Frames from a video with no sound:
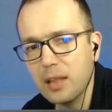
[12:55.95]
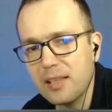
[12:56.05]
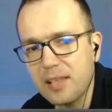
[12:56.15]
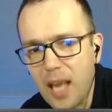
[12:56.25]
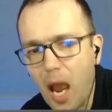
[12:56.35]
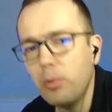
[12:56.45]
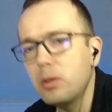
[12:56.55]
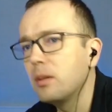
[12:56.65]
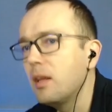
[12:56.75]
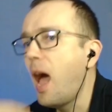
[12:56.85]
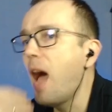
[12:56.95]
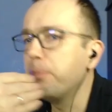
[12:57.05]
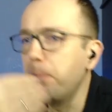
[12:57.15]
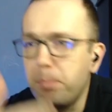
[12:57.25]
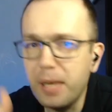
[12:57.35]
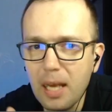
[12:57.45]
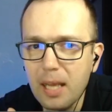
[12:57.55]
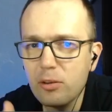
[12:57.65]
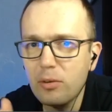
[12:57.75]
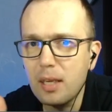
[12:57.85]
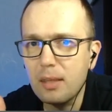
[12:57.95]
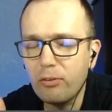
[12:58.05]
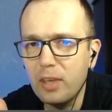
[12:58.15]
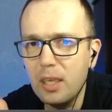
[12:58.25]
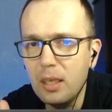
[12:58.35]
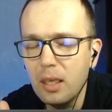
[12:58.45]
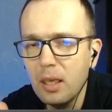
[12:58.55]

Let's say I would have b takes on a3,